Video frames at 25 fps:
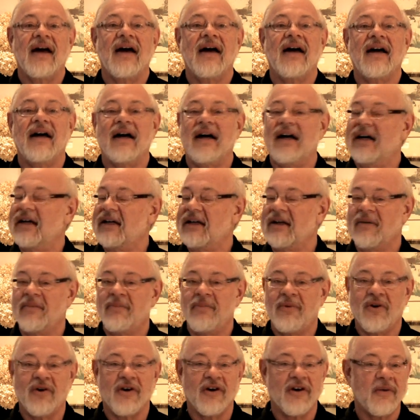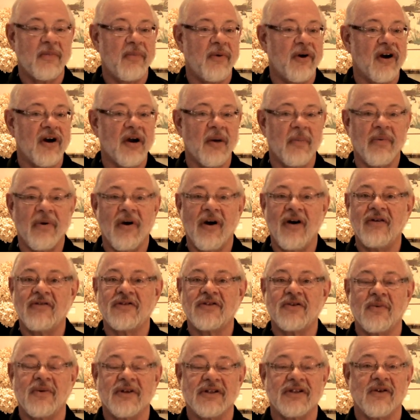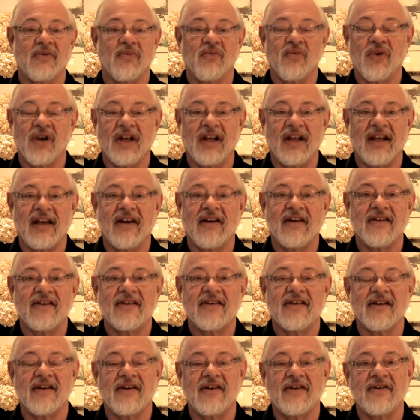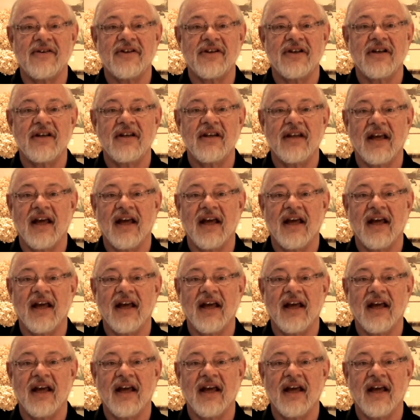Cookbook approach was a really good solution,